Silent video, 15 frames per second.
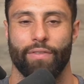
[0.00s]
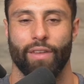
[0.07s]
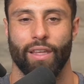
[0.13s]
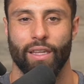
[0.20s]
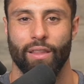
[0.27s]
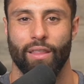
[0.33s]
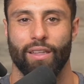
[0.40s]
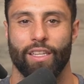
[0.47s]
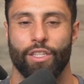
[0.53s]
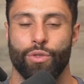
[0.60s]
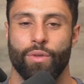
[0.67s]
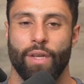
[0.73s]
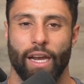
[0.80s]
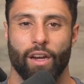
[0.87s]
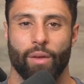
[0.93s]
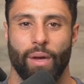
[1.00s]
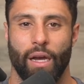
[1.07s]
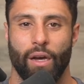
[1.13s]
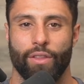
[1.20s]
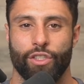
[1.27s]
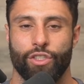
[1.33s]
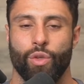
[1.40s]
anything that you care
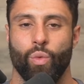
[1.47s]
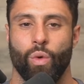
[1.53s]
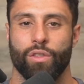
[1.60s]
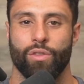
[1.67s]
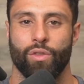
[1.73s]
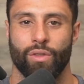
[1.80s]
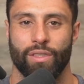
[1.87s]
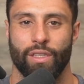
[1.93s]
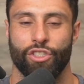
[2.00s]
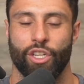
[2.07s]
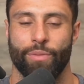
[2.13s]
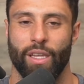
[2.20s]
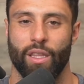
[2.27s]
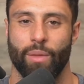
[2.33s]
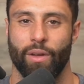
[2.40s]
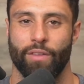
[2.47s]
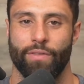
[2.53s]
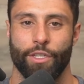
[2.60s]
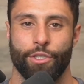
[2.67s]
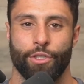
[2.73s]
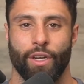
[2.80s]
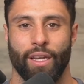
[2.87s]
about that you want to essentially make the
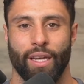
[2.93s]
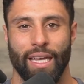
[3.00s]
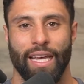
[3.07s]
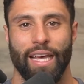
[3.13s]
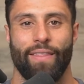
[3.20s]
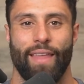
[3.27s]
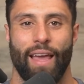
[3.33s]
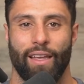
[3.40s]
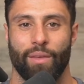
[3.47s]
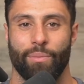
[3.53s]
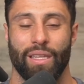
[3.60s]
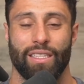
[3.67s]
beneficiary, that can be.